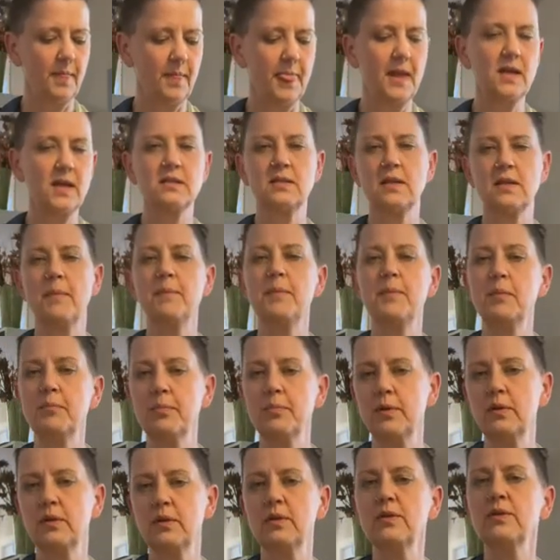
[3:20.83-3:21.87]
Some
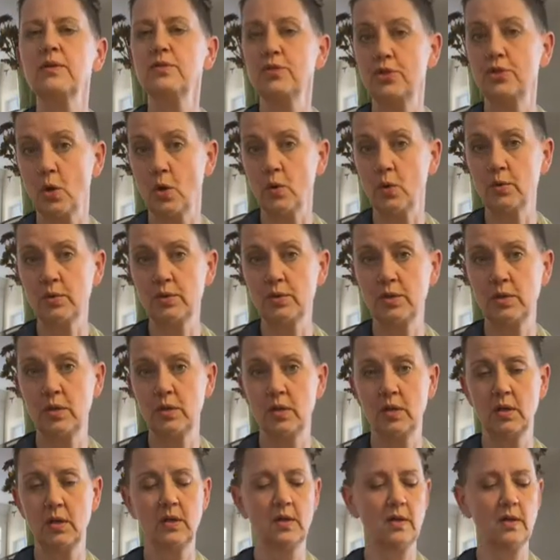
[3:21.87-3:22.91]
people don't.
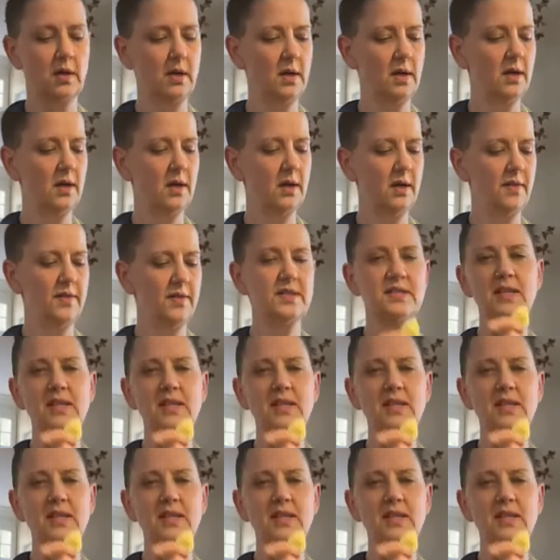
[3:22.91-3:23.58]
This